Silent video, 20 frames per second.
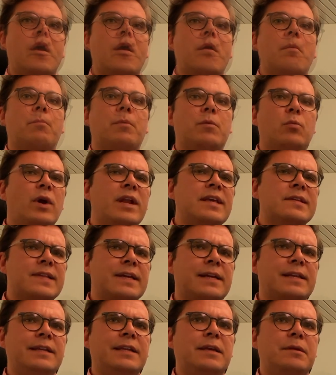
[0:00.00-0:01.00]
But what
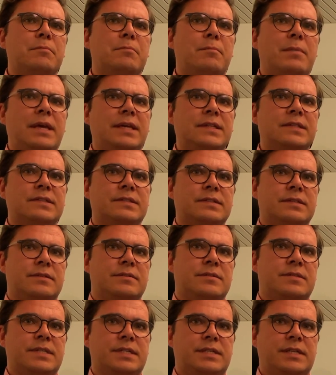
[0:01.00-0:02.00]
exactly makes
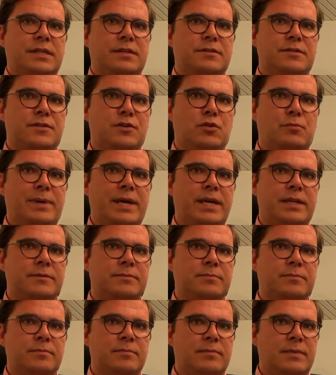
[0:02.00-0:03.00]
sitting so bad?
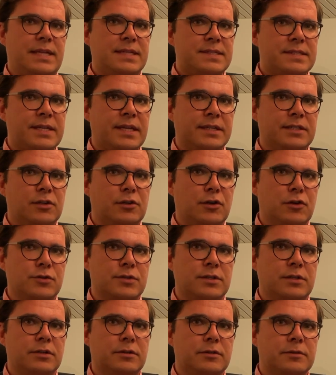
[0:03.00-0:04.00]
Let's take a
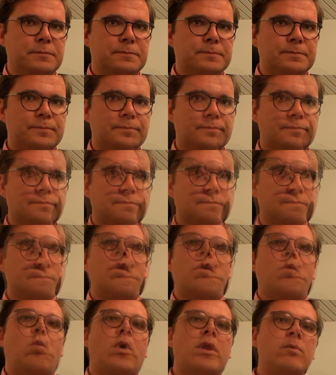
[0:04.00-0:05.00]
closer look.
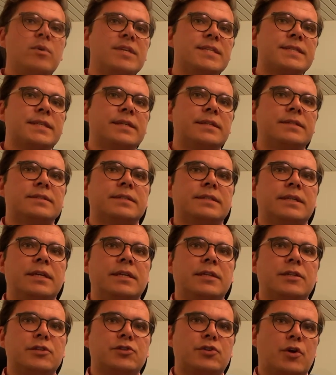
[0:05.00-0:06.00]
When we sit in
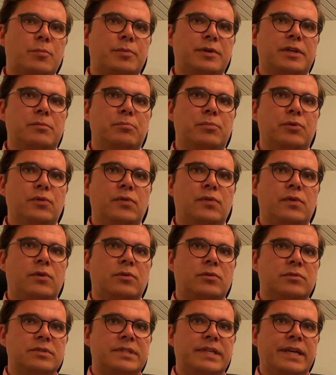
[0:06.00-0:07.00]
an interpreting booth
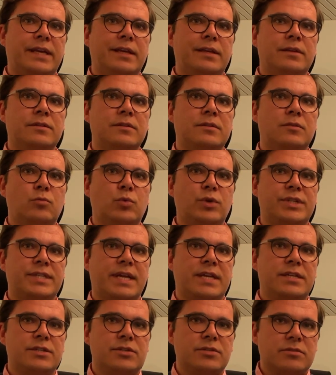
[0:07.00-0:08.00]
all day, we
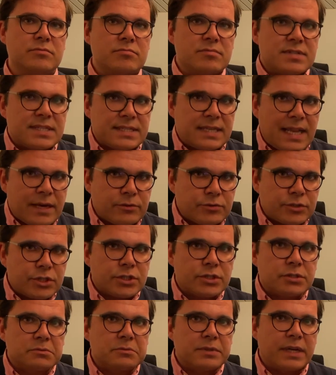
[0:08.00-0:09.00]
tend to
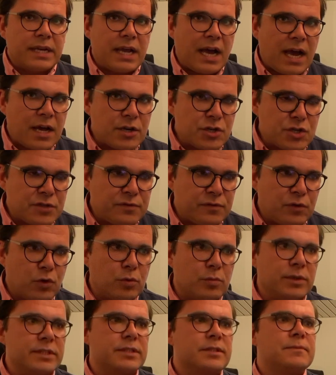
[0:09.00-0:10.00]
slouch and hunch
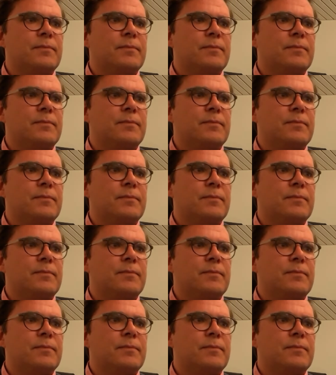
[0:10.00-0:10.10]
forward.